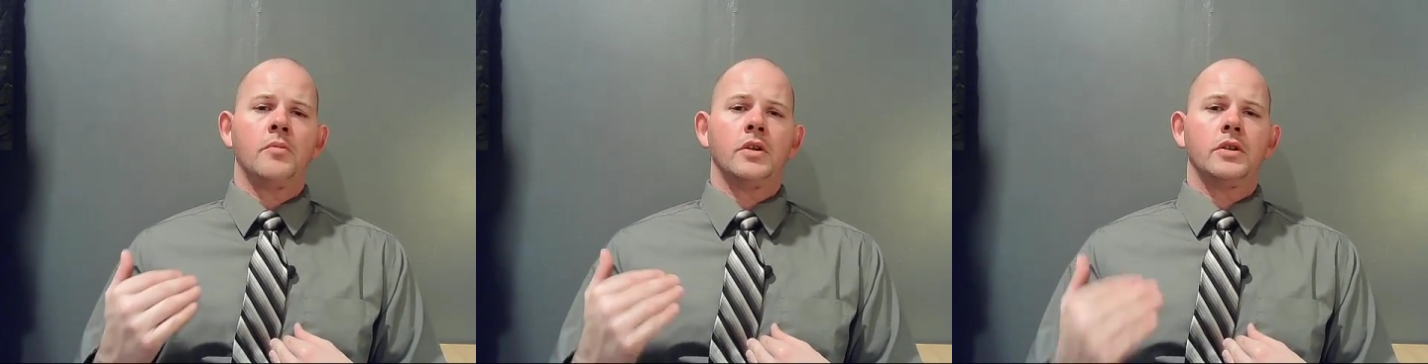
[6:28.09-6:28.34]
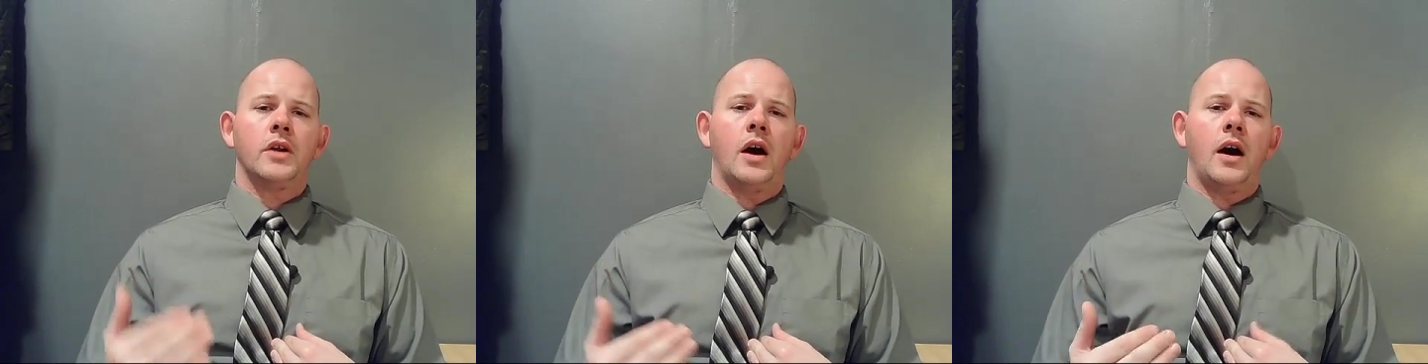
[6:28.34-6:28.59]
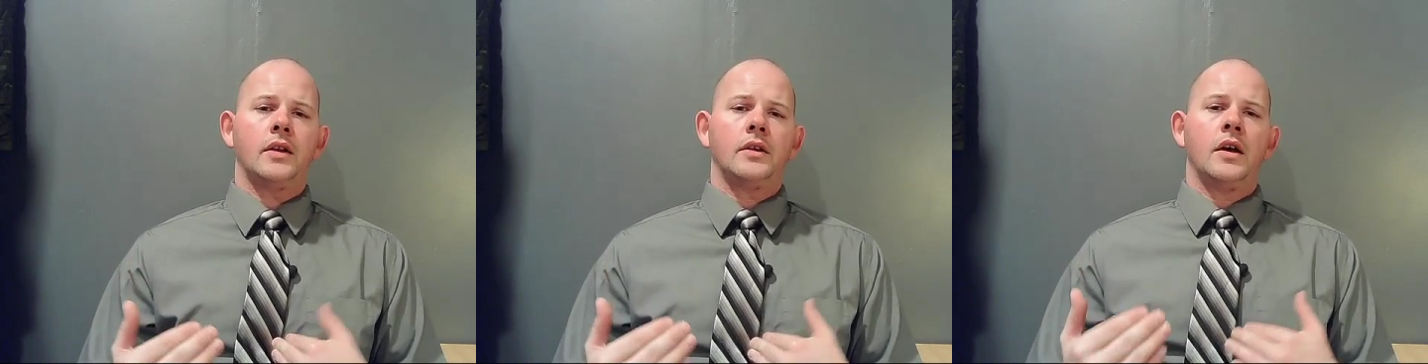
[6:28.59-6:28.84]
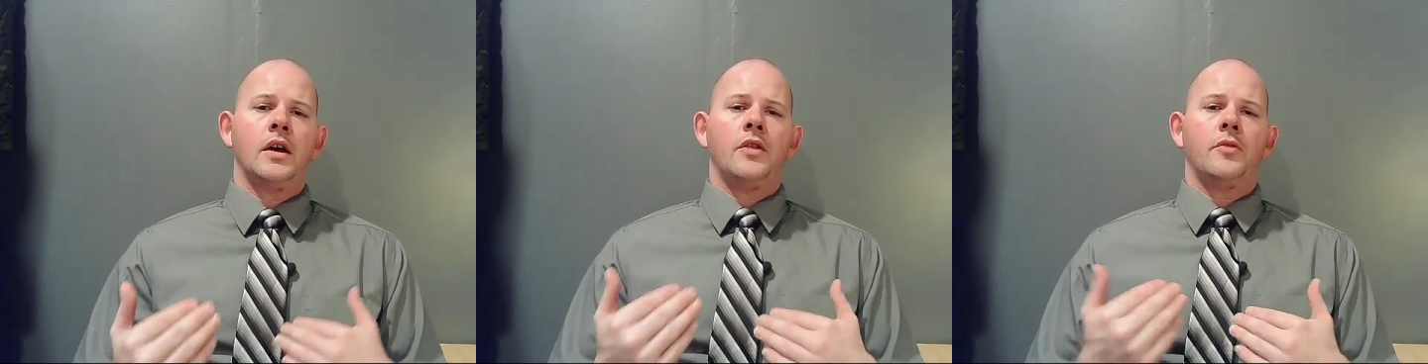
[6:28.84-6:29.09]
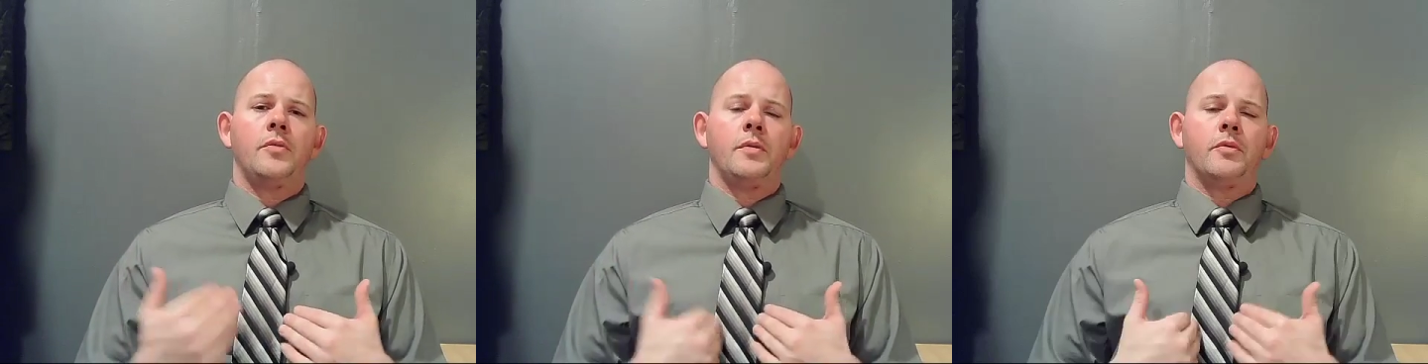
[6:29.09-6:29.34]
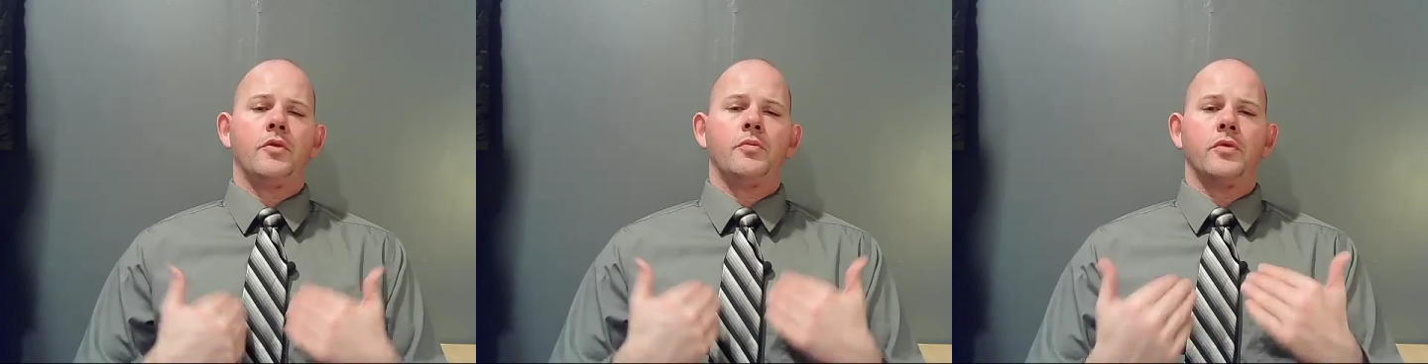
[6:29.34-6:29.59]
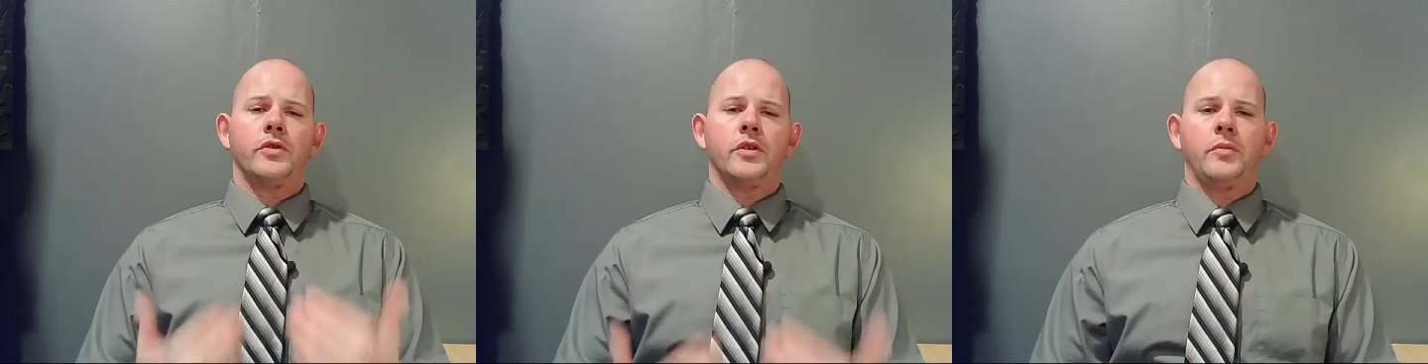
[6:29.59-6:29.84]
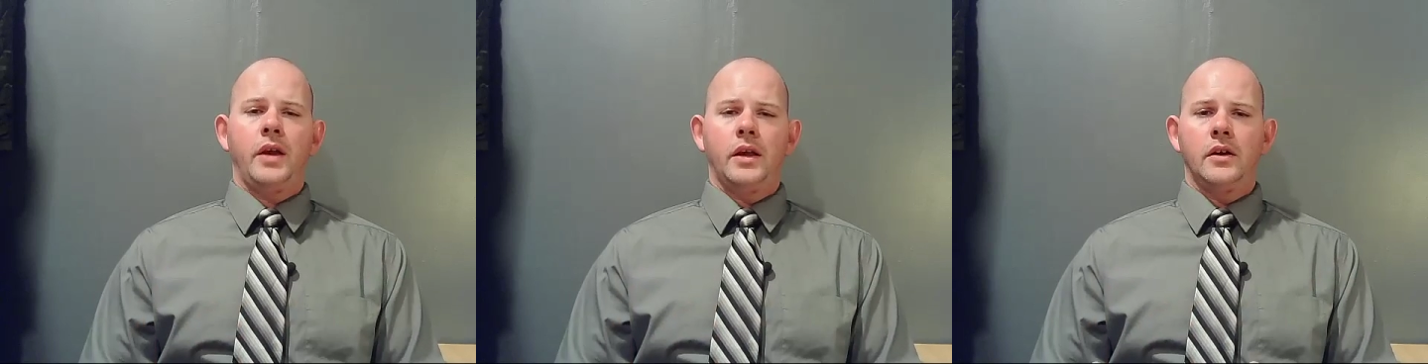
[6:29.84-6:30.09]
but not the people who put
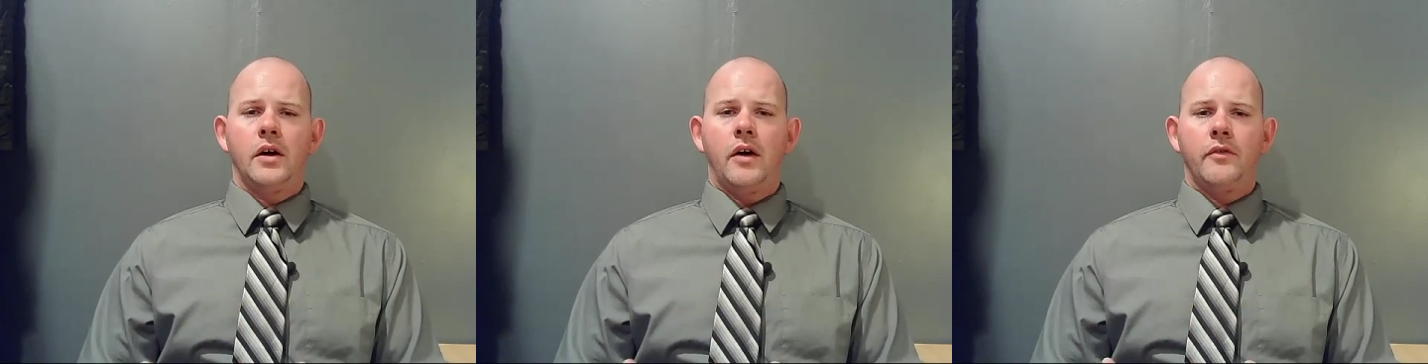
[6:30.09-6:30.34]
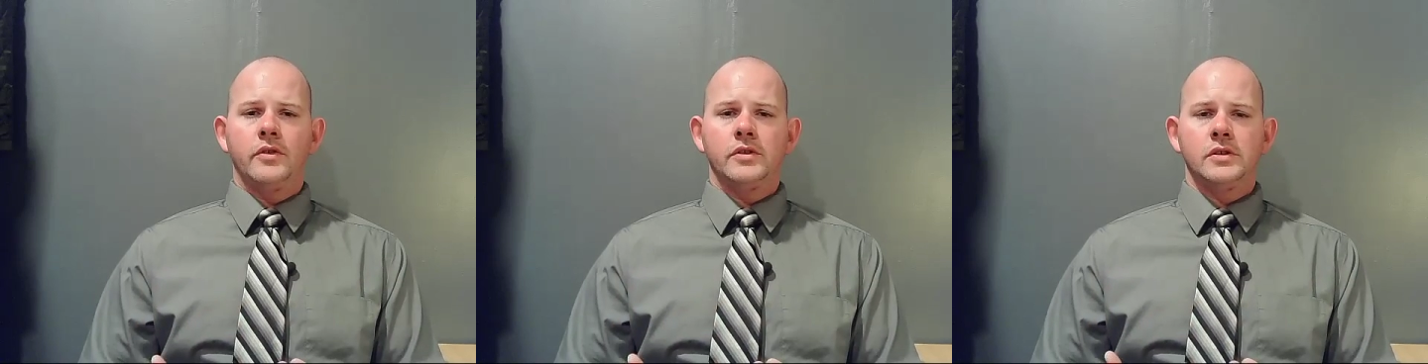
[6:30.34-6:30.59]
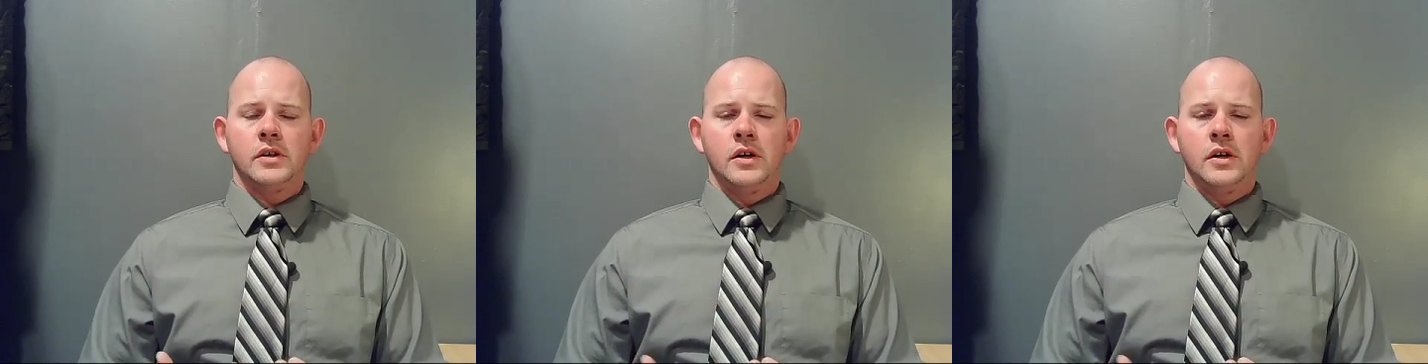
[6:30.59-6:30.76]
them in office.